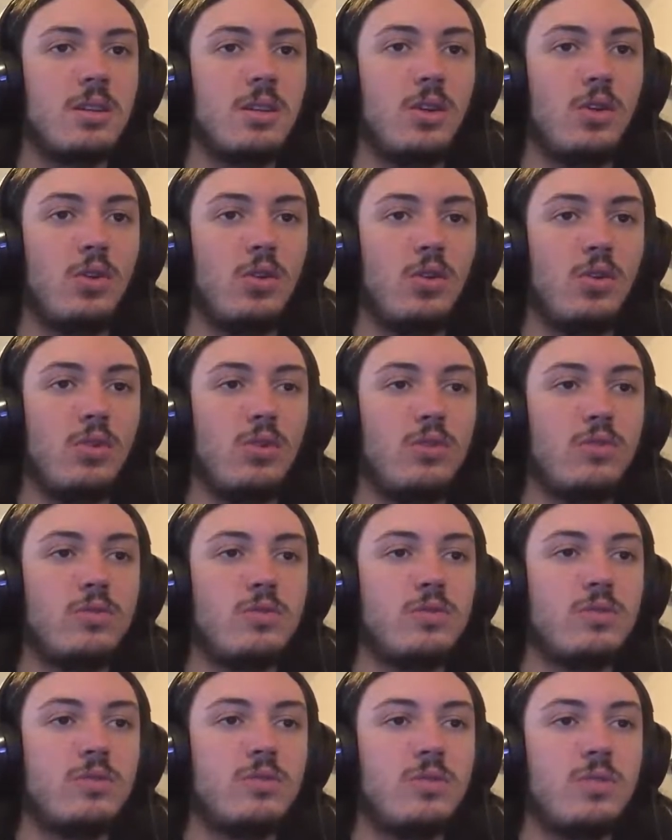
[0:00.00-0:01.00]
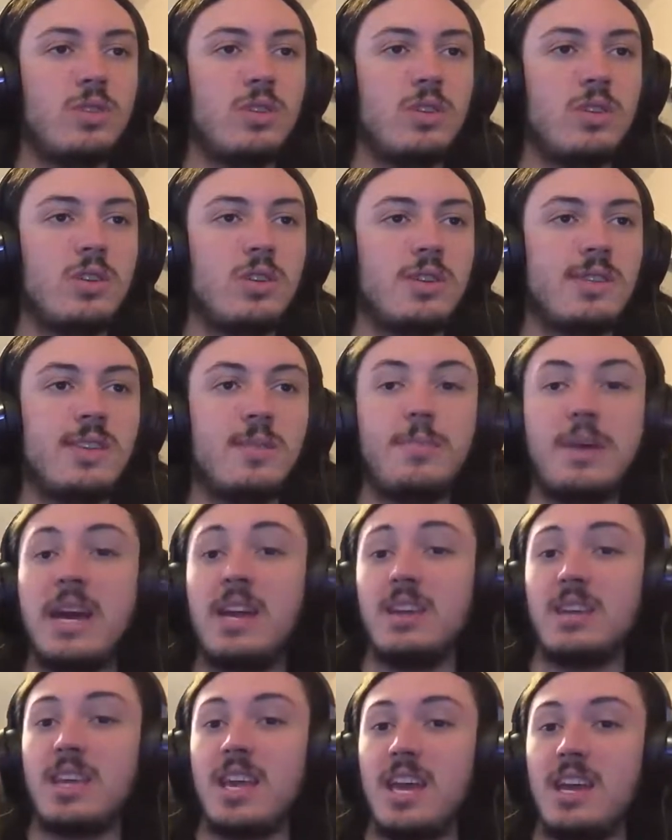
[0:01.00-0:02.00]
Oh. So
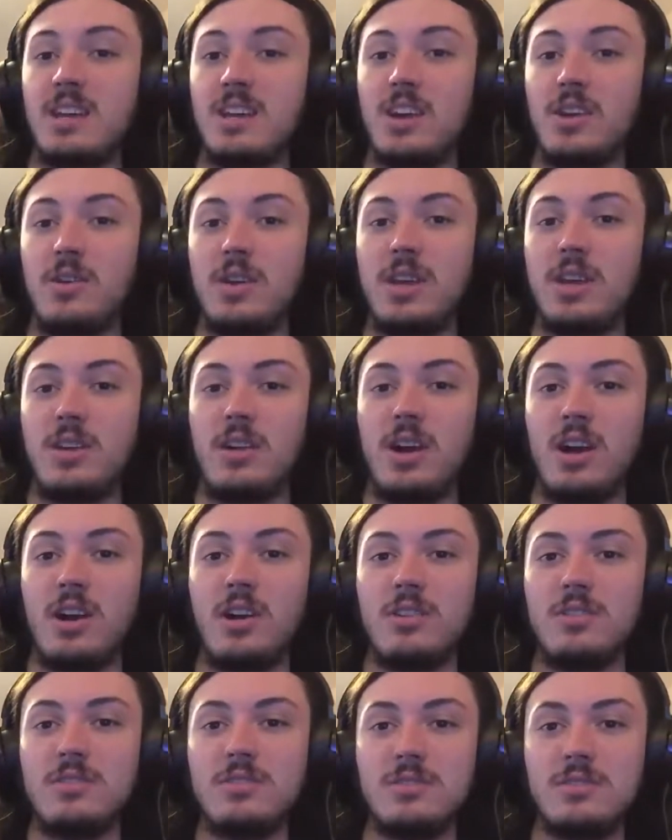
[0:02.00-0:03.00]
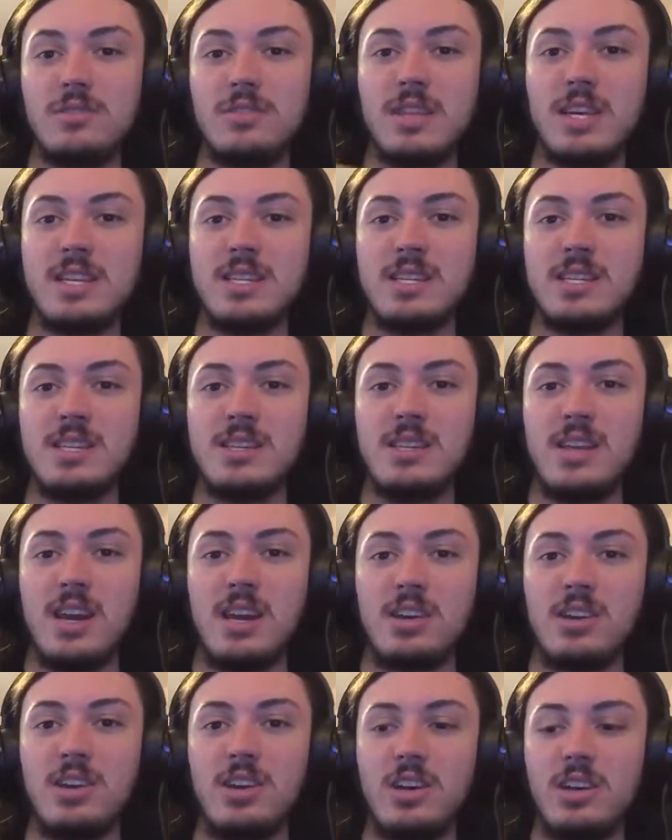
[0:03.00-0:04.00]
Ben can't go hero. That's
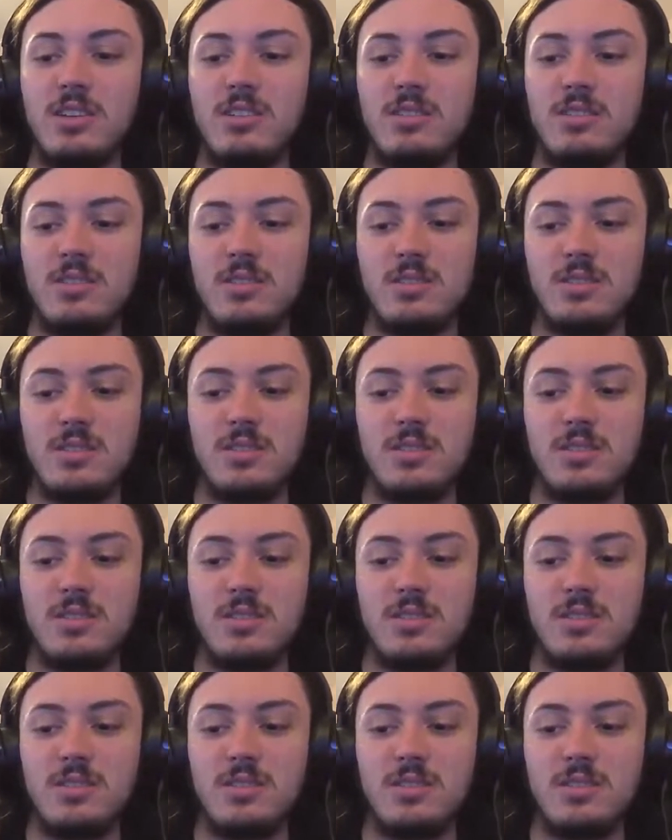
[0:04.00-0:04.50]
not good.